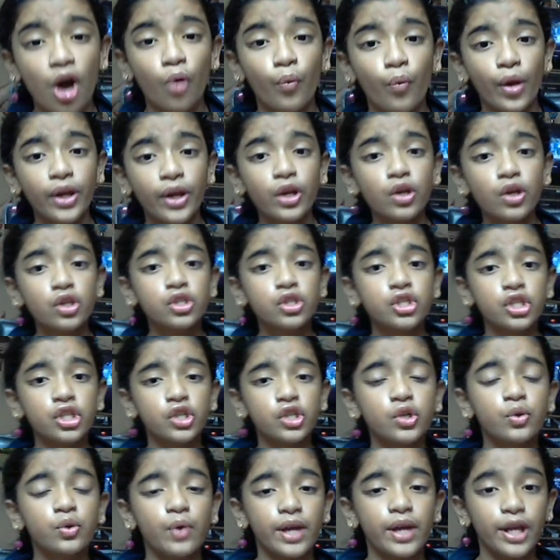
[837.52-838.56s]
when you
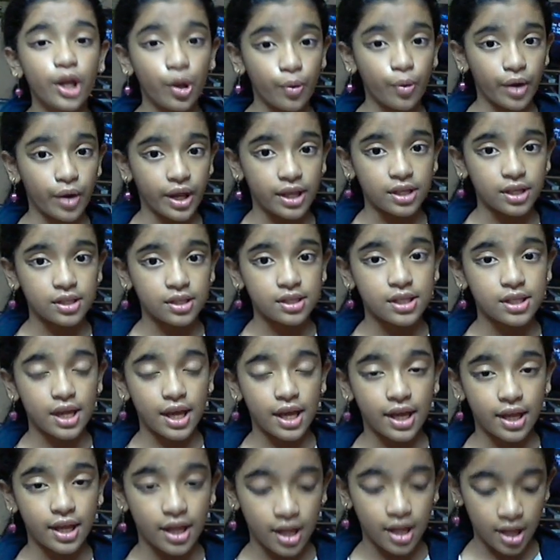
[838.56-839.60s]
do
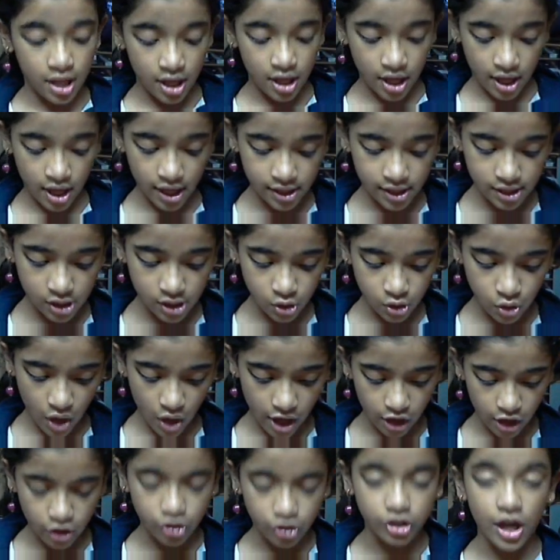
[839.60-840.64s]
earrings, it's a
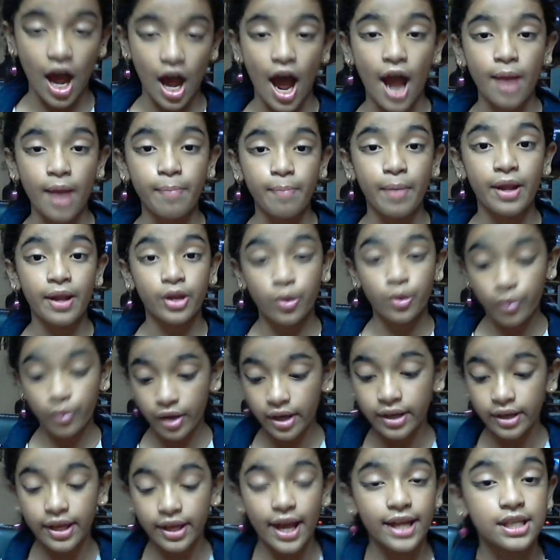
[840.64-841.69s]
general type, and
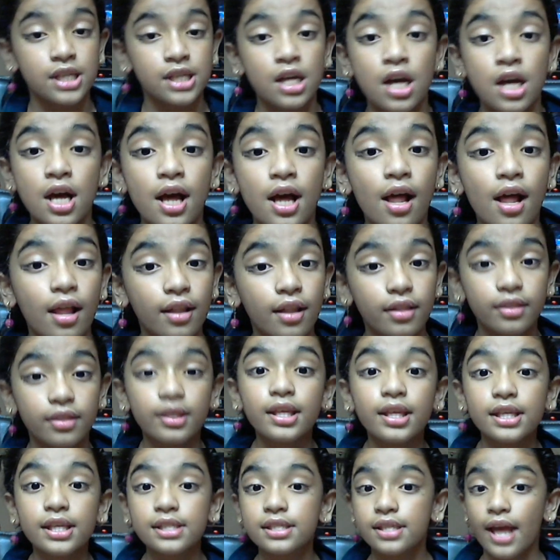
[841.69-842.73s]
you can get
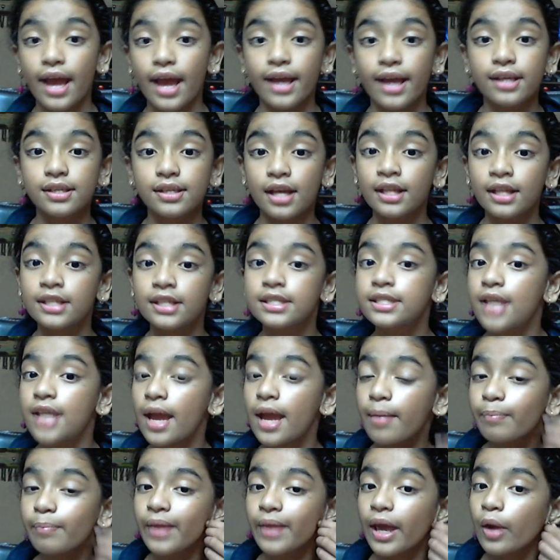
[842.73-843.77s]
these things. And the
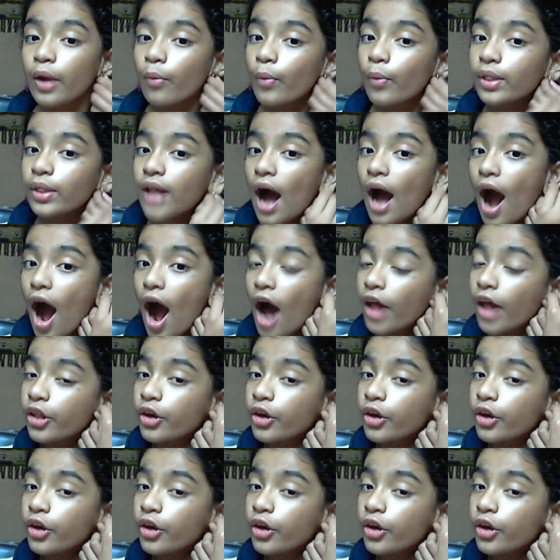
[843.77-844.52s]
same thing with the